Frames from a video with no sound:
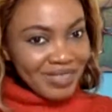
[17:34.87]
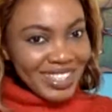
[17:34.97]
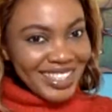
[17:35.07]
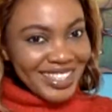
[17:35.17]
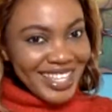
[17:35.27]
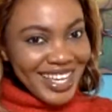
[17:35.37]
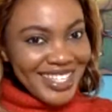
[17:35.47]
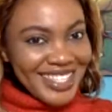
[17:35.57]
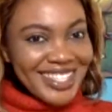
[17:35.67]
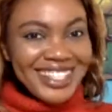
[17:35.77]

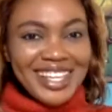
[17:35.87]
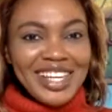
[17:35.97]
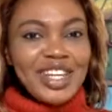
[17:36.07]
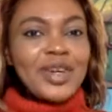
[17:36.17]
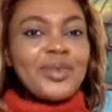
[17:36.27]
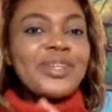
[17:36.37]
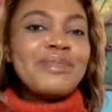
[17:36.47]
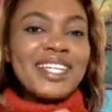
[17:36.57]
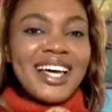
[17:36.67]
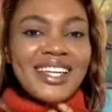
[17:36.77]
Yes. Would it
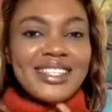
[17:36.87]
be nice